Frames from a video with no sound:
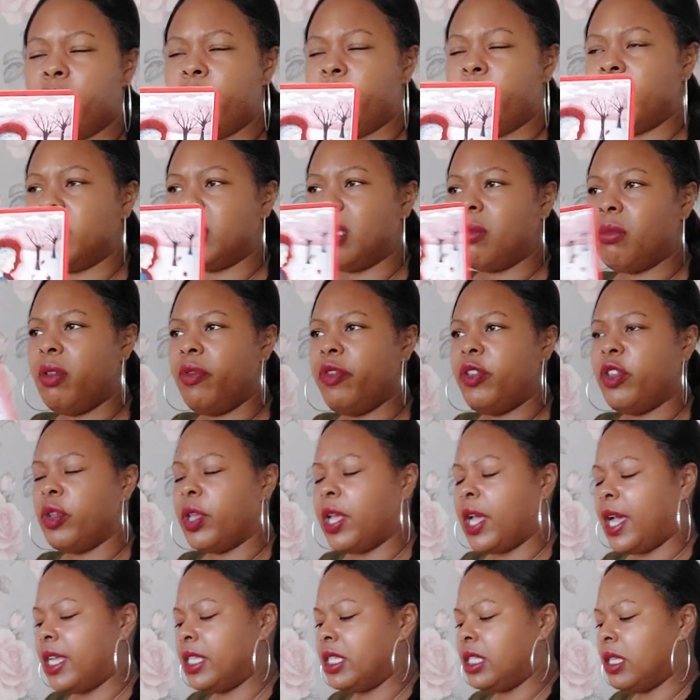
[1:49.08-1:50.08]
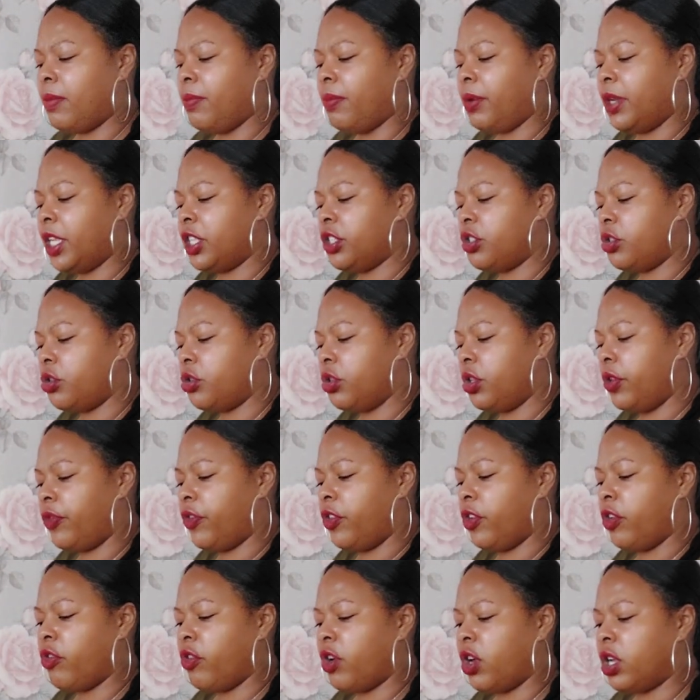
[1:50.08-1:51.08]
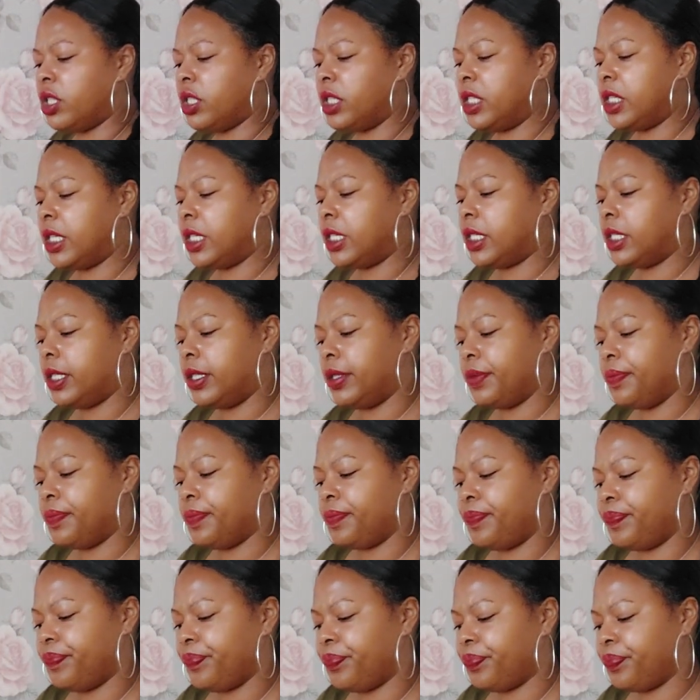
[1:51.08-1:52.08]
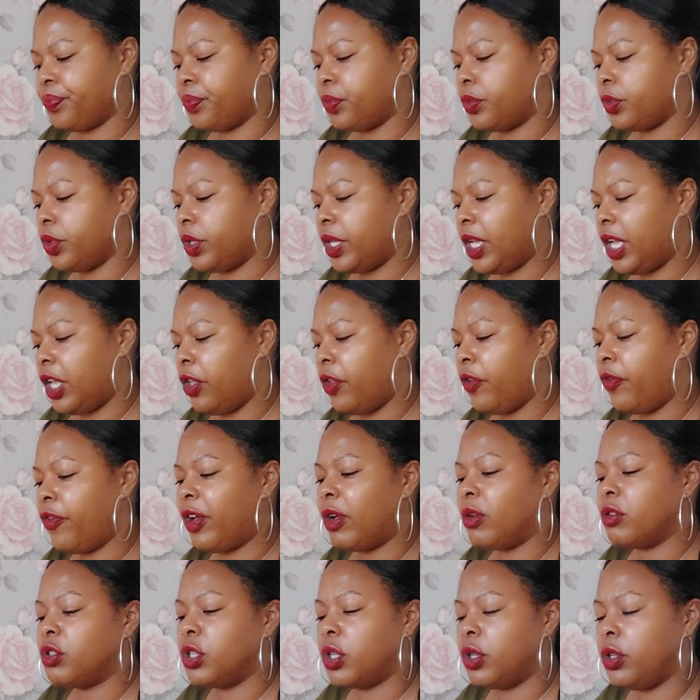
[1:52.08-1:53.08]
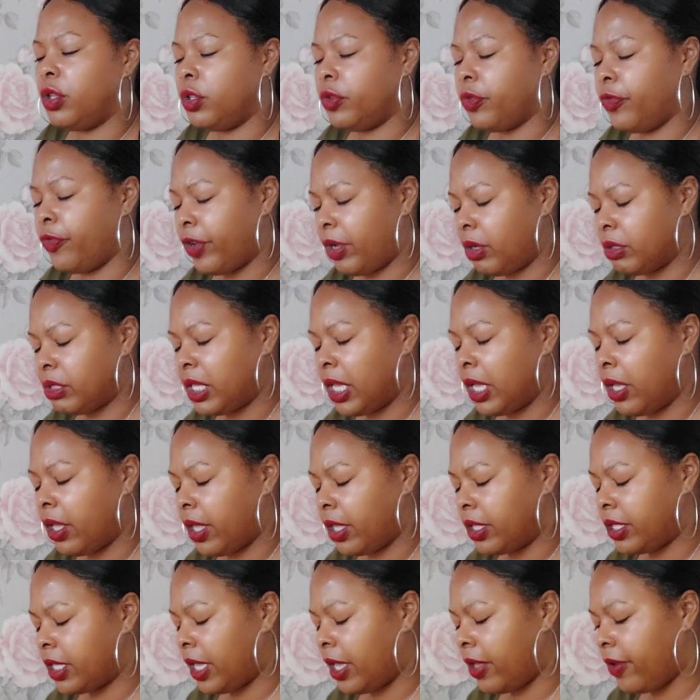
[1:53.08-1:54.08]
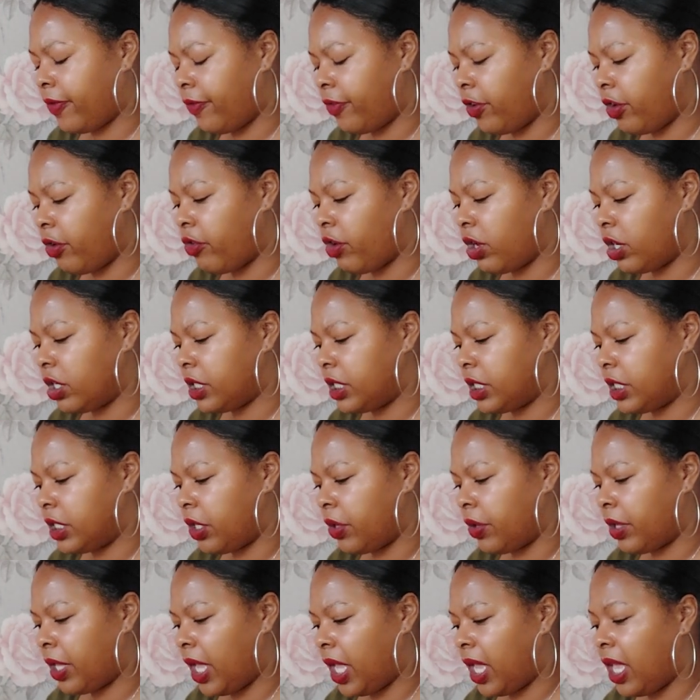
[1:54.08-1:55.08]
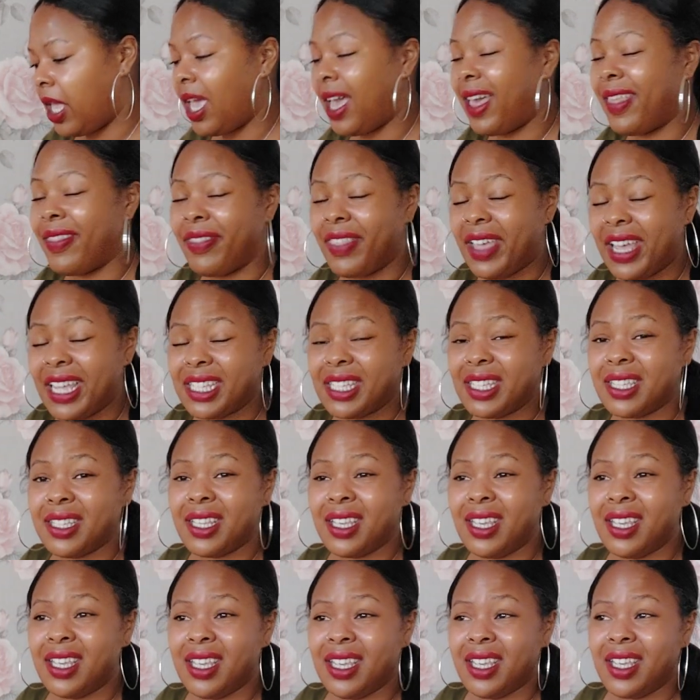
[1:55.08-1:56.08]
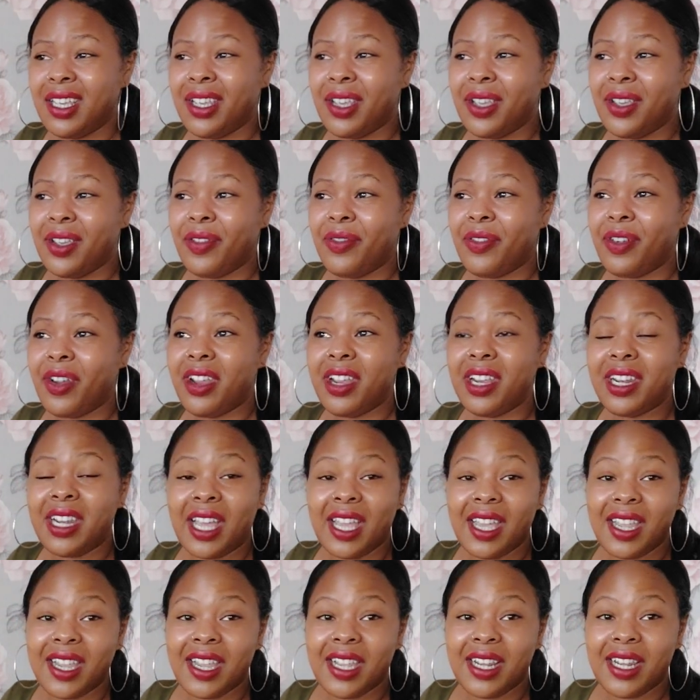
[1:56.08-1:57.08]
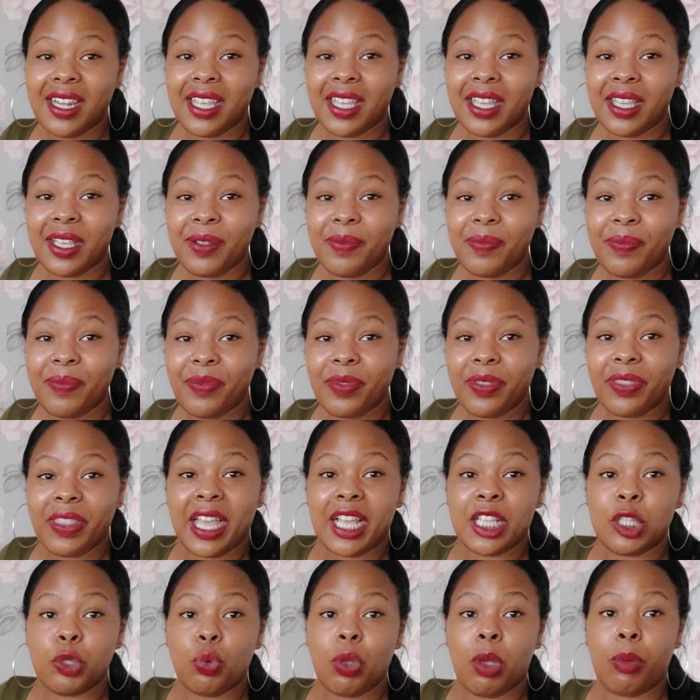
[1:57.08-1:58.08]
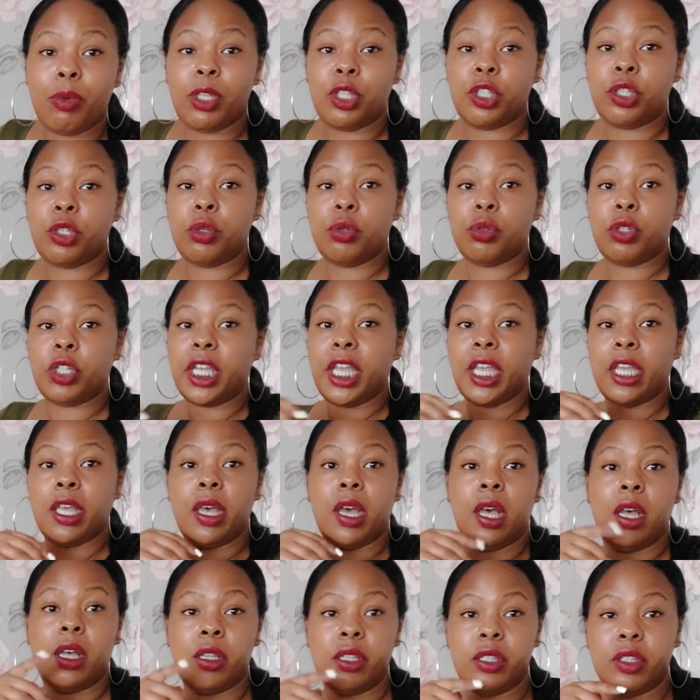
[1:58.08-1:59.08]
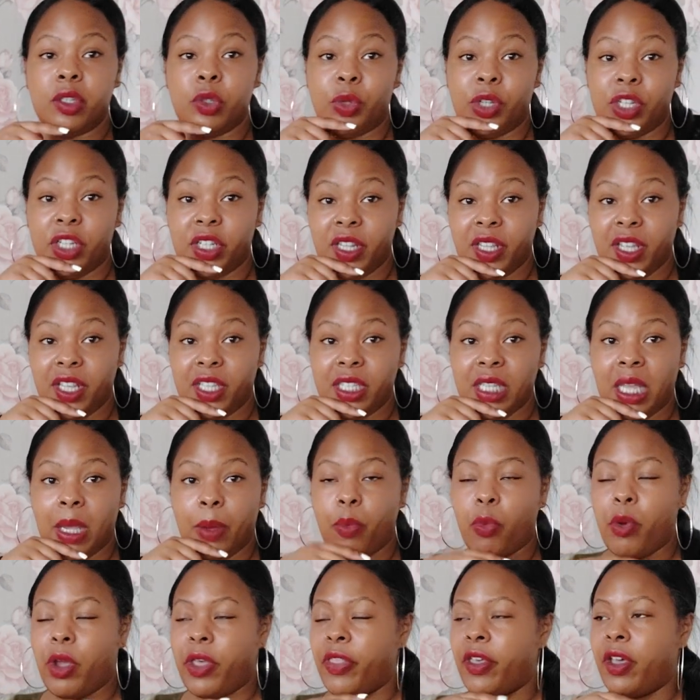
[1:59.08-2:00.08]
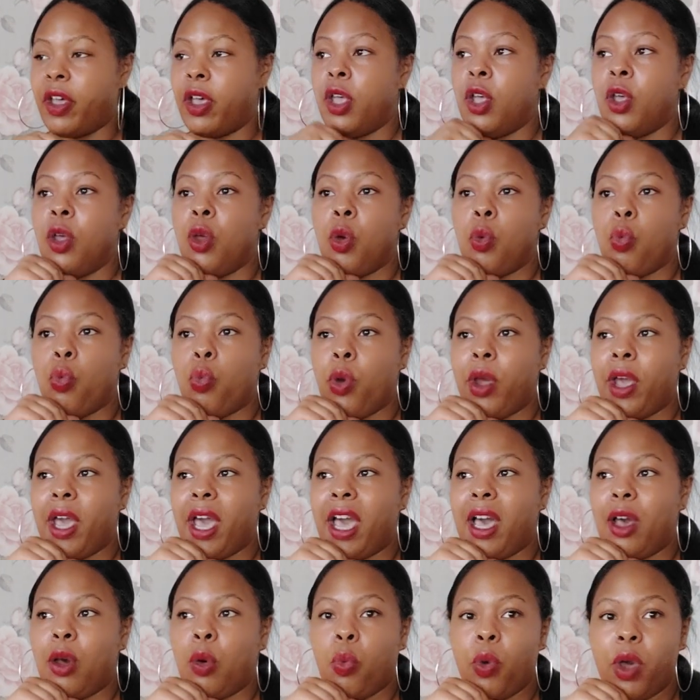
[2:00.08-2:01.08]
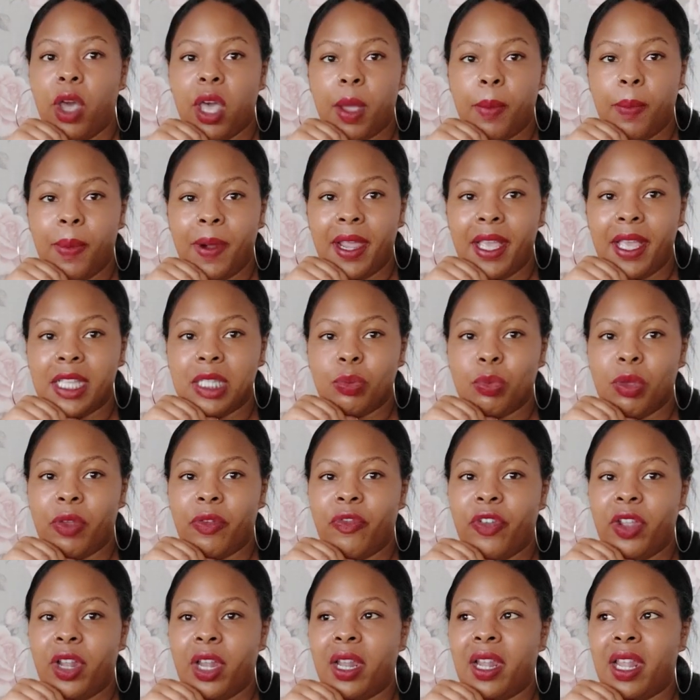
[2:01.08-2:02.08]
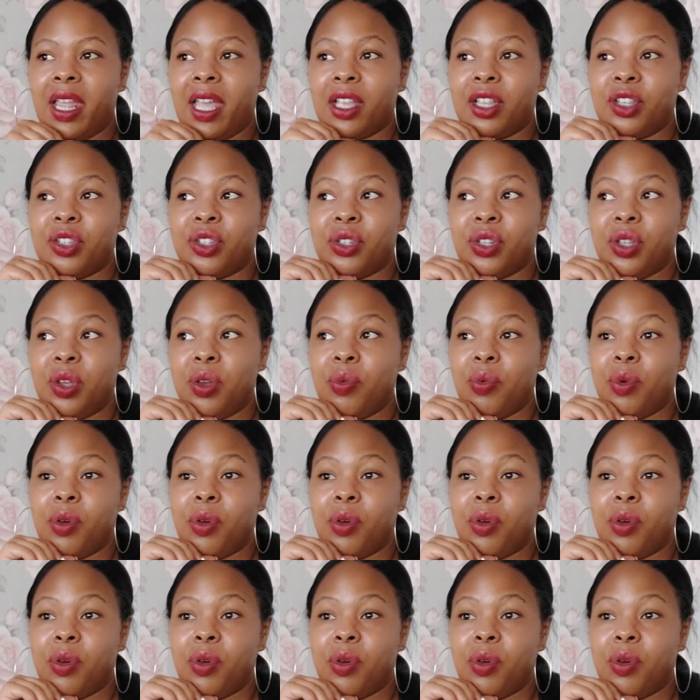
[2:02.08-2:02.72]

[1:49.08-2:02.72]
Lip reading: For some of you guys, somebody took you for granted, okay? You felt taken for granted, okay? And that's very likely, that's where we do switch things up, whether we're at a workplace and we're feeling like, do you know